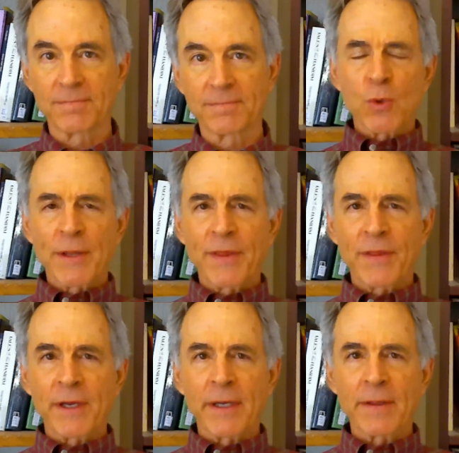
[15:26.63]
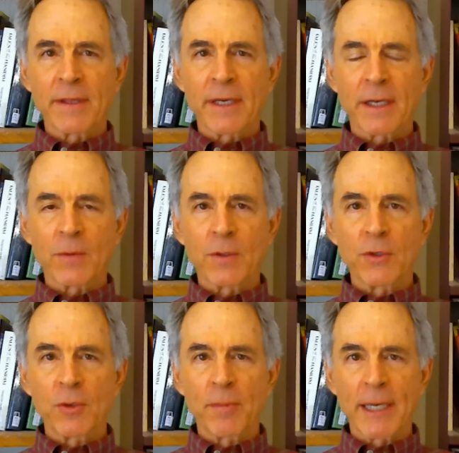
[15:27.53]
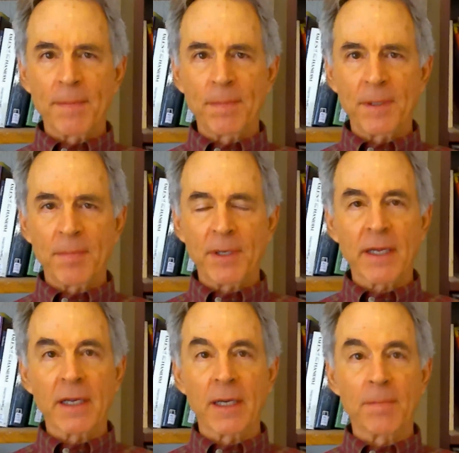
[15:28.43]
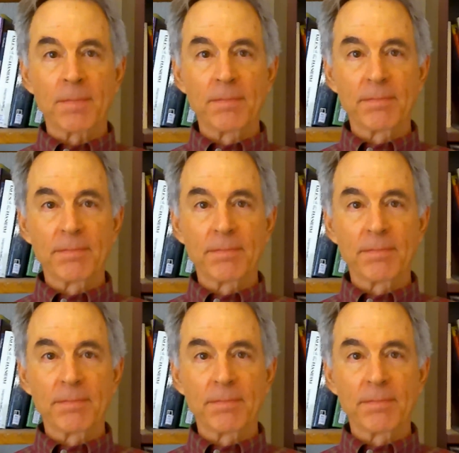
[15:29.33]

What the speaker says: One thing that you might be picking up